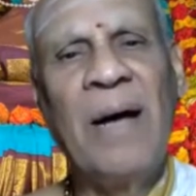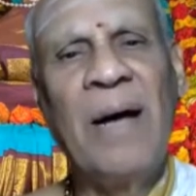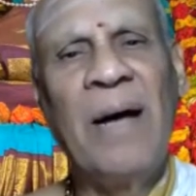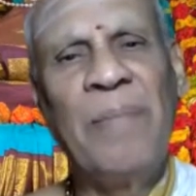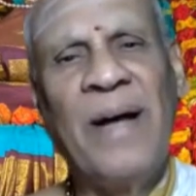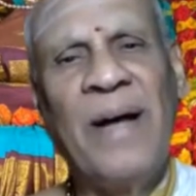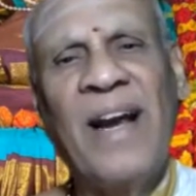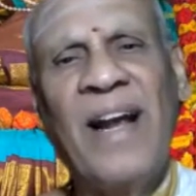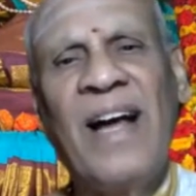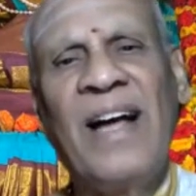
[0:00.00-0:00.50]

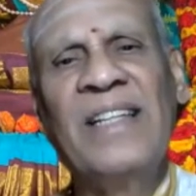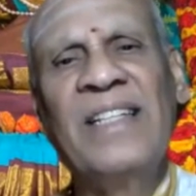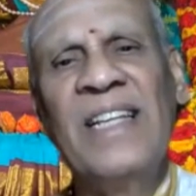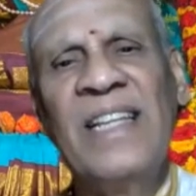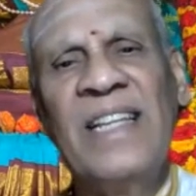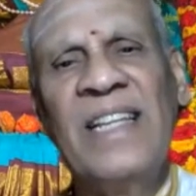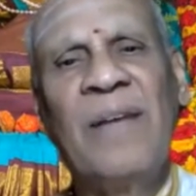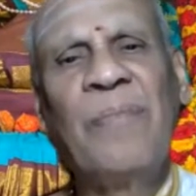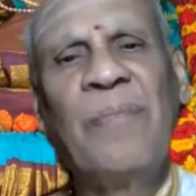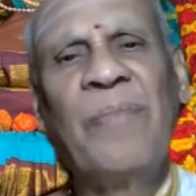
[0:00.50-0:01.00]

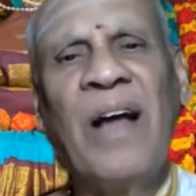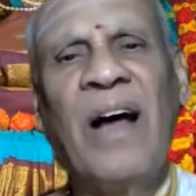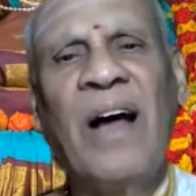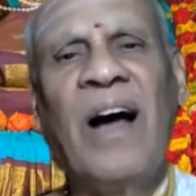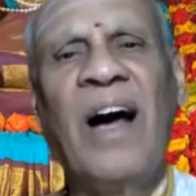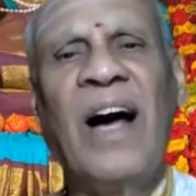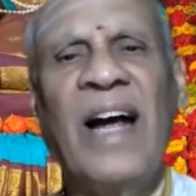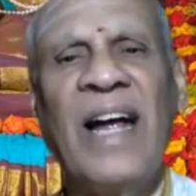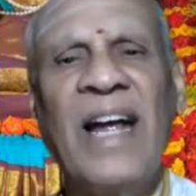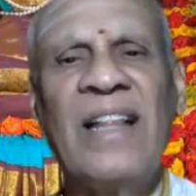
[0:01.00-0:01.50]
Aparajitam,
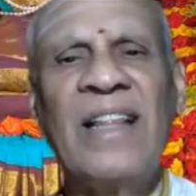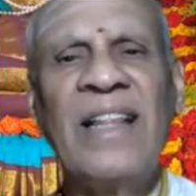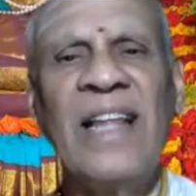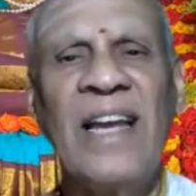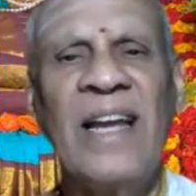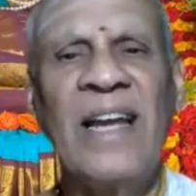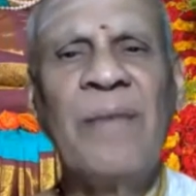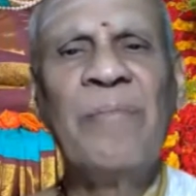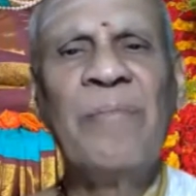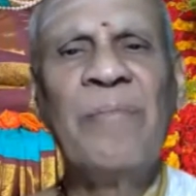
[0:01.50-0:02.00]

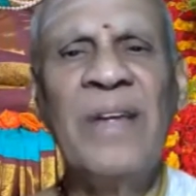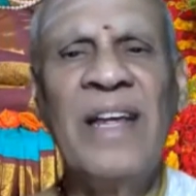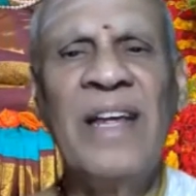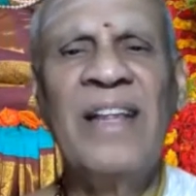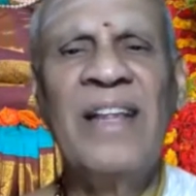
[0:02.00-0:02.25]
Ayatanam,